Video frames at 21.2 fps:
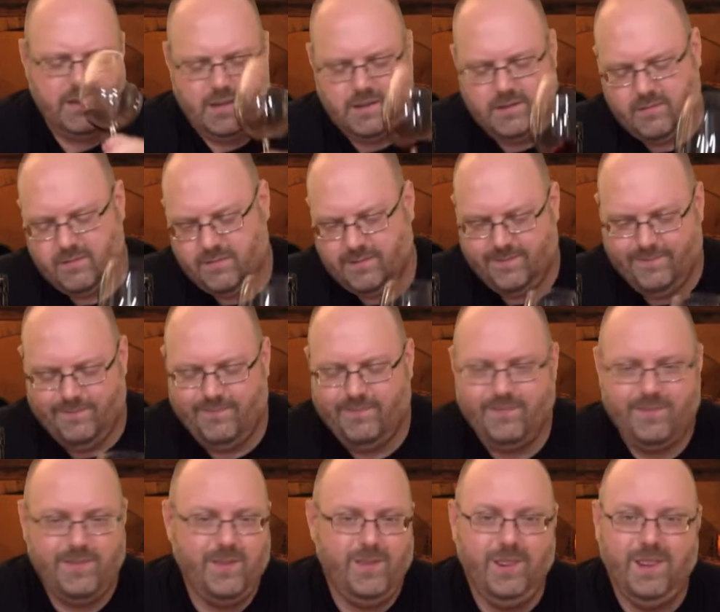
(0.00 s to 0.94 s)
Just
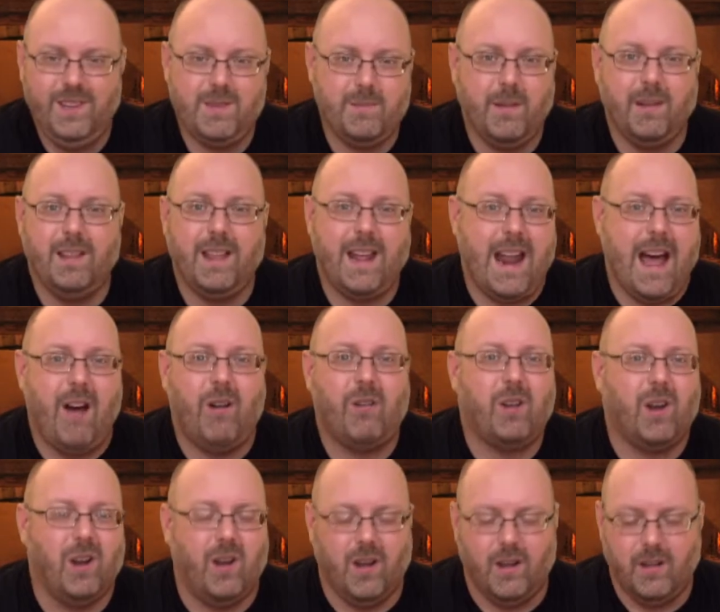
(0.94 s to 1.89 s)
really smell a lot of
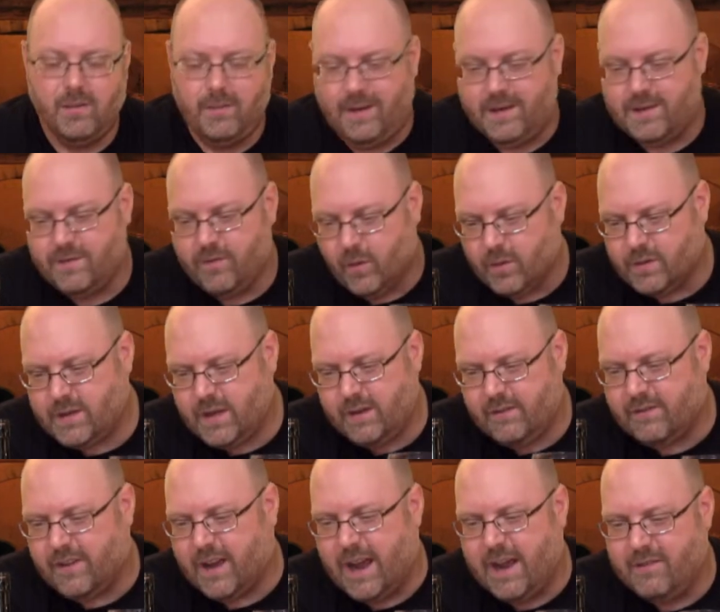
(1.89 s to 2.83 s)
alcohol. I mean, it's
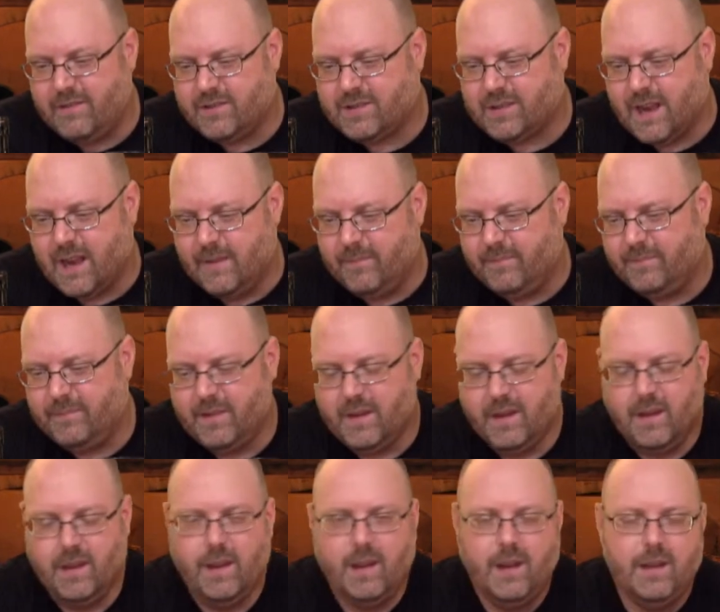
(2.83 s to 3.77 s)
14.5. It's not
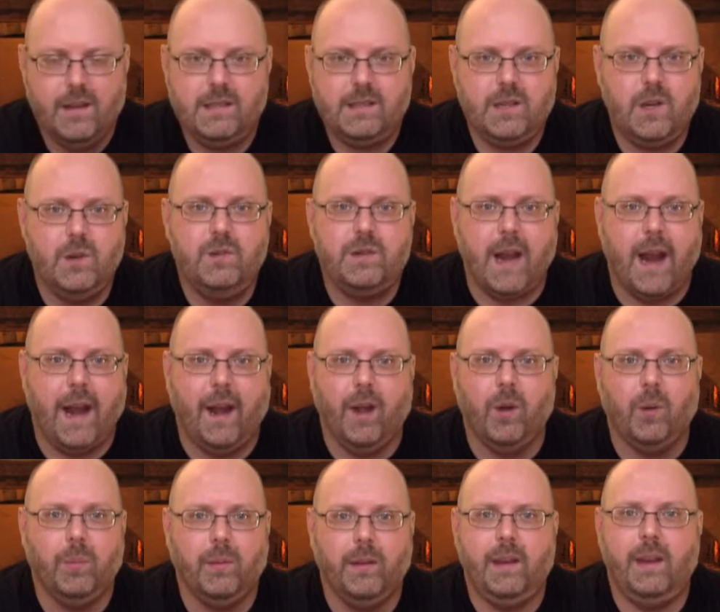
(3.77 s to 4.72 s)
too
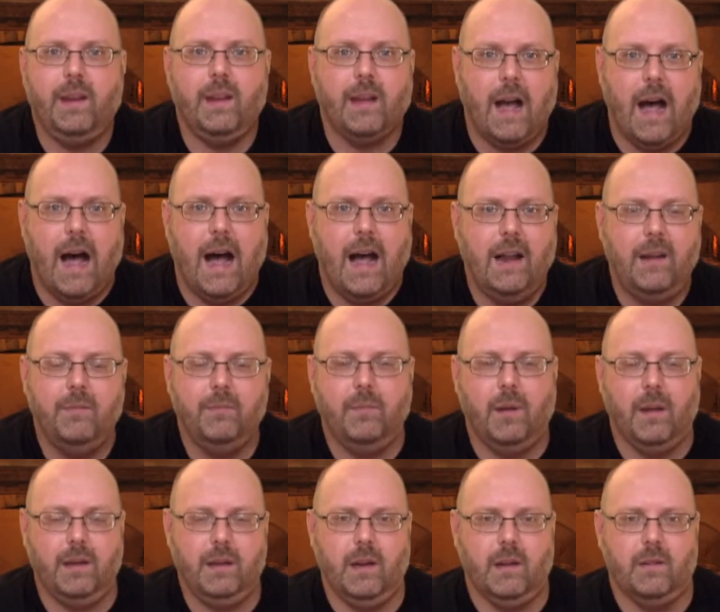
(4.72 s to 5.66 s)
terribly hot,
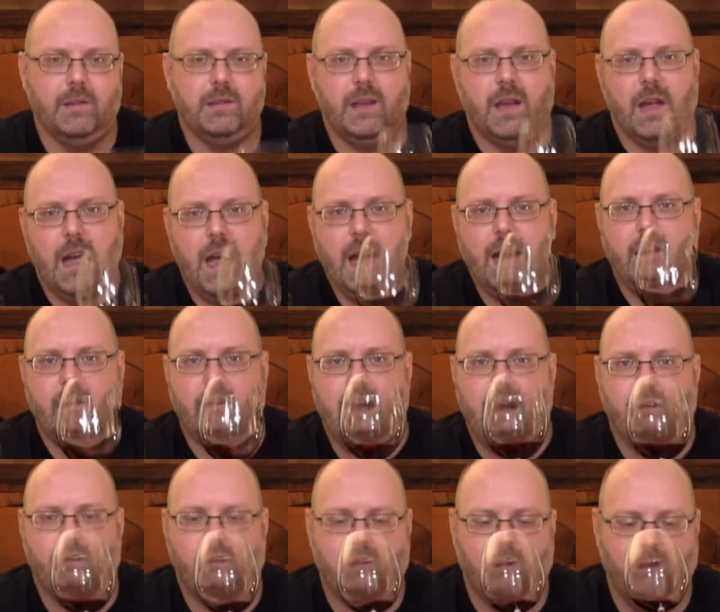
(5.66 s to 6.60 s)
but you know, it's a
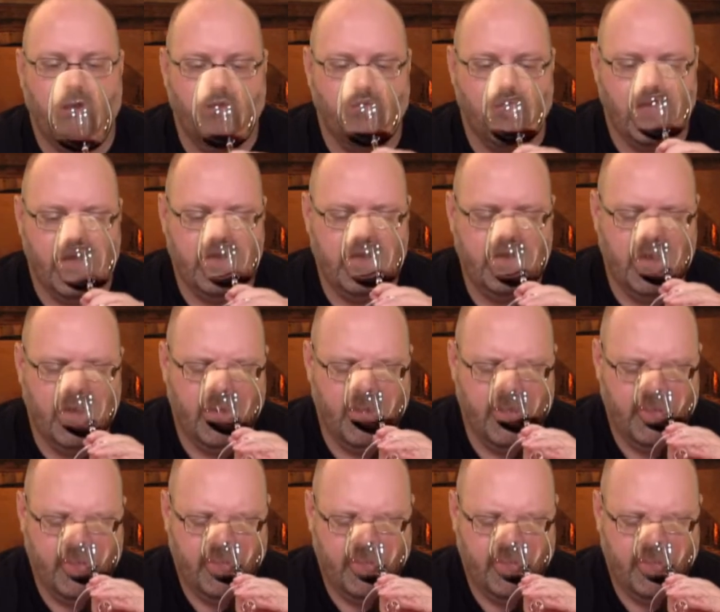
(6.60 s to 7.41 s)
higher alcohol wine.